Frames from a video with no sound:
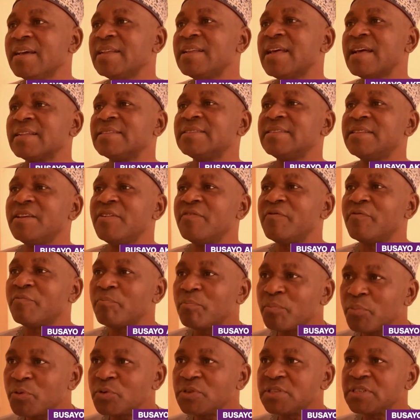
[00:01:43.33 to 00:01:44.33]
that they've
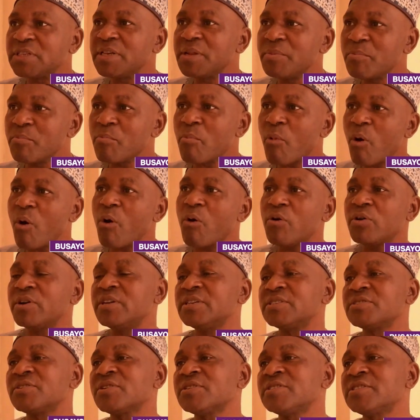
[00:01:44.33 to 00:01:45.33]
put in more
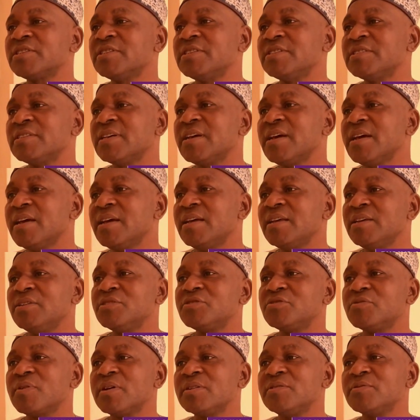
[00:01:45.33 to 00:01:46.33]
resources
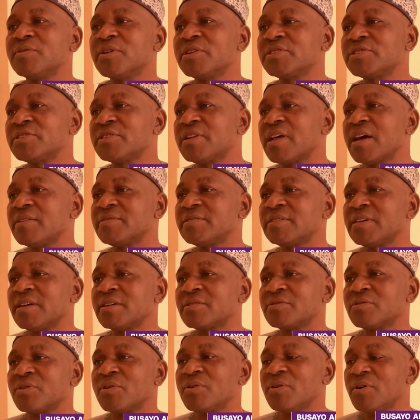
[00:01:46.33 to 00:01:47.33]
into educational
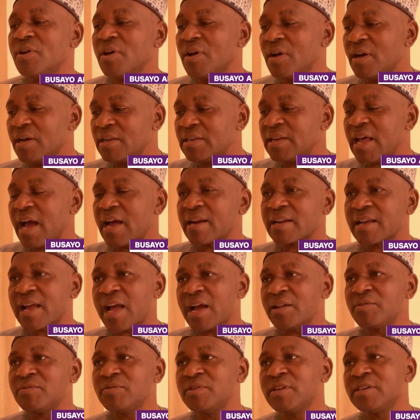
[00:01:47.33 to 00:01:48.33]
sector than
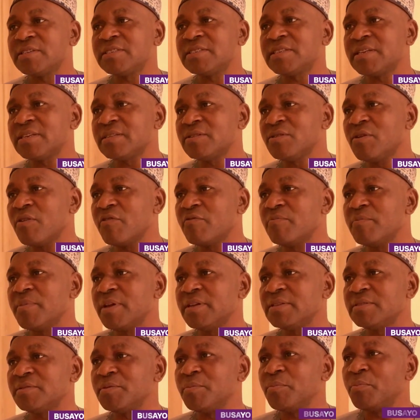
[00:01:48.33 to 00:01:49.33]
Kaduna State government.